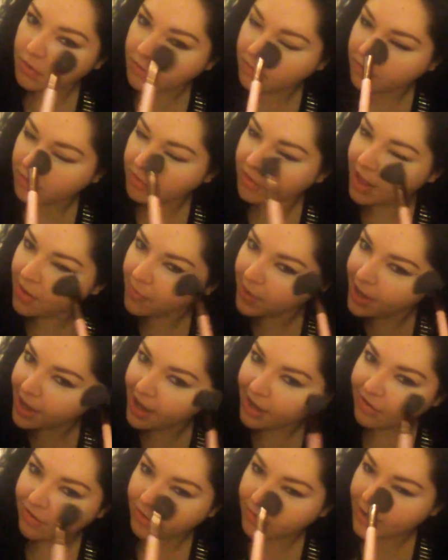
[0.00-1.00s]
So that way
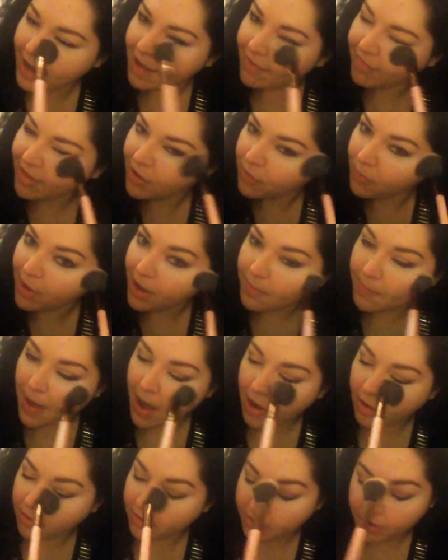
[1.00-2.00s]
I don't have that white
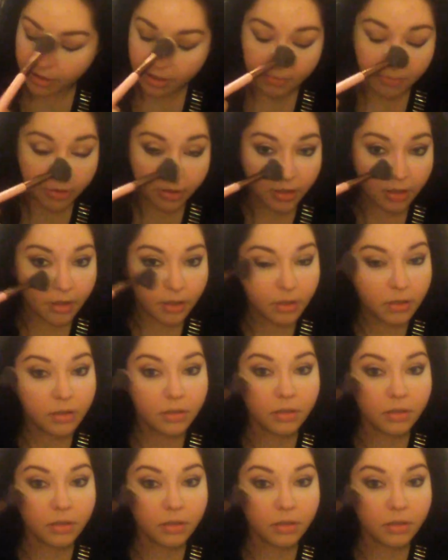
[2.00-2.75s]
powder there anymore.